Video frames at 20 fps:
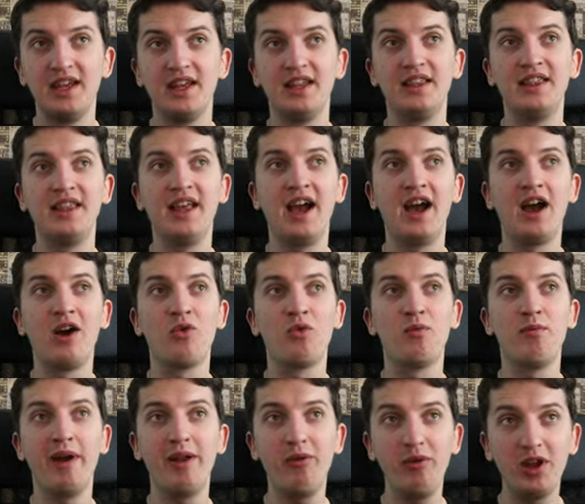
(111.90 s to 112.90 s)
Now,
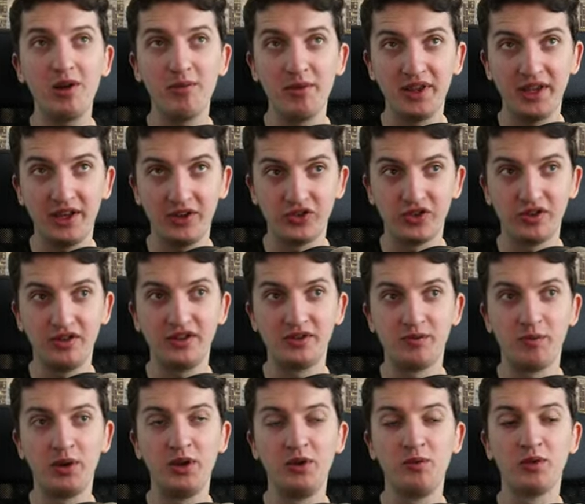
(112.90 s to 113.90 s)
my recommendation is
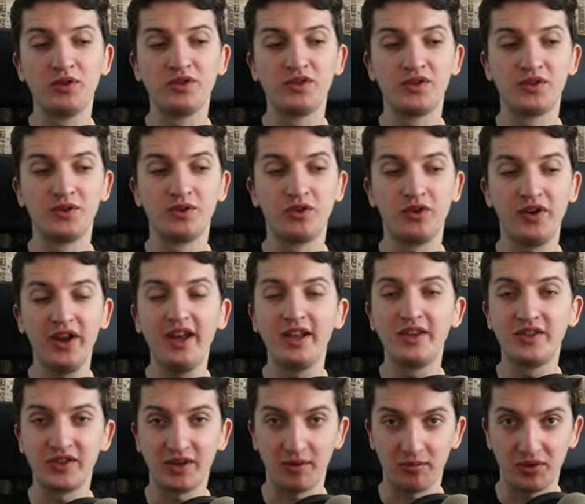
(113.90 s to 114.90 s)
when you want to create
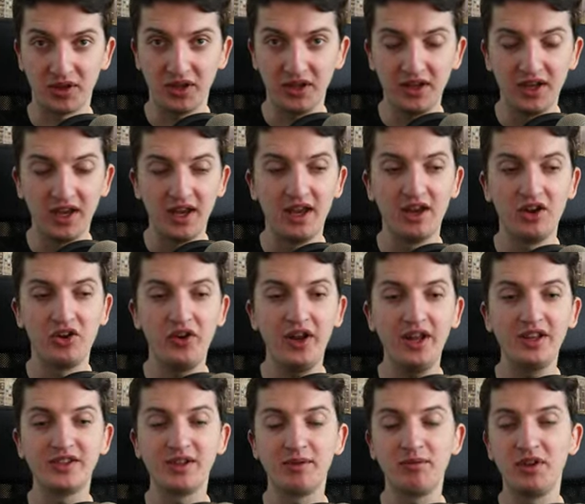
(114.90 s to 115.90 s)
something,
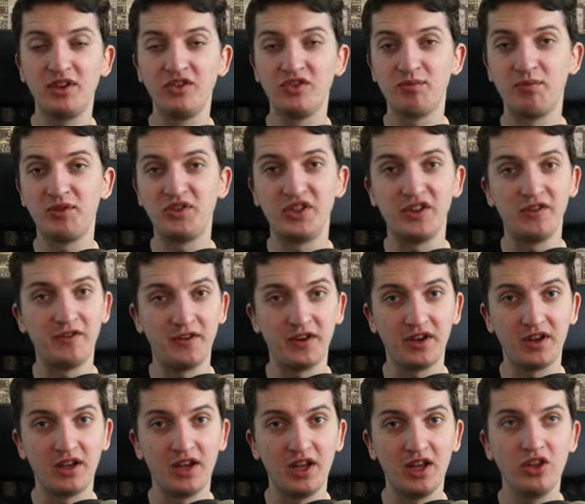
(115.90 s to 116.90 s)
create something
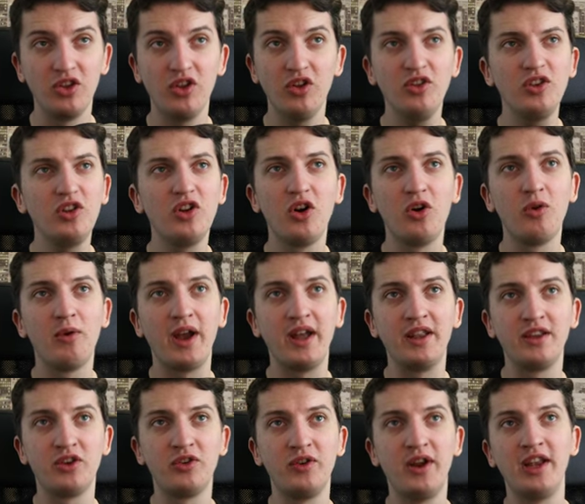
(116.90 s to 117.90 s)
specific. Don't go
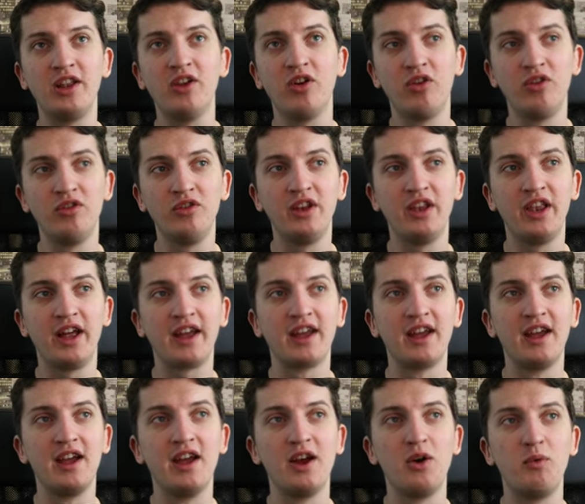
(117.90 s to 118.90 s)
and create only like
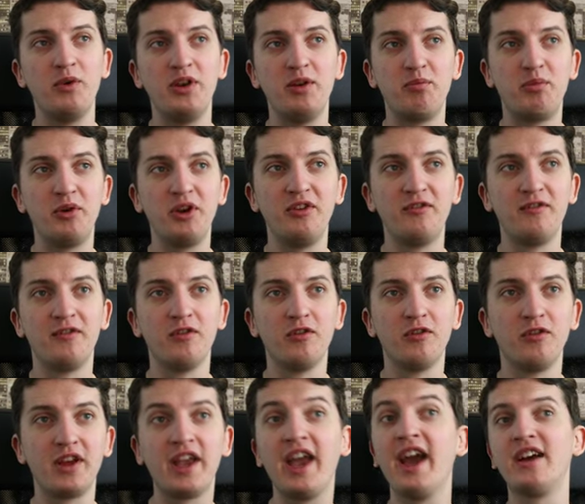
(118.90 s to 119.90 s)
with a
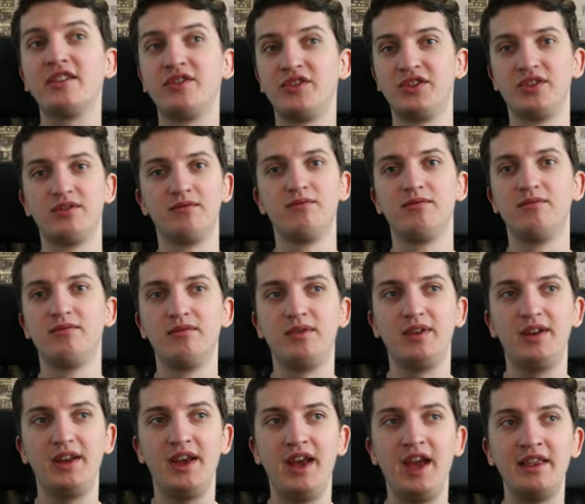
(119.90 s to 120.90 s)
printful cats
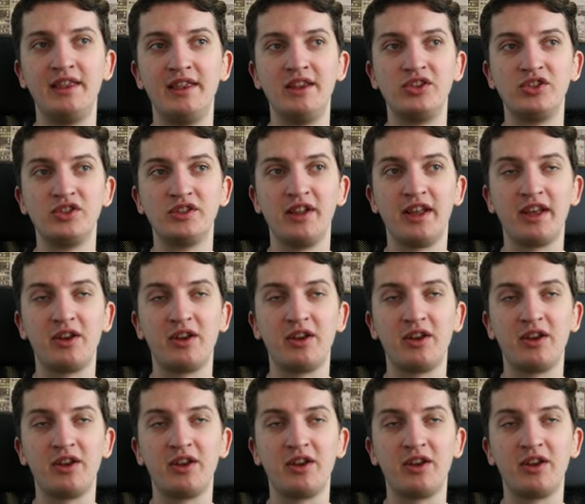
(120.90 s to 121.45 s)
and then just like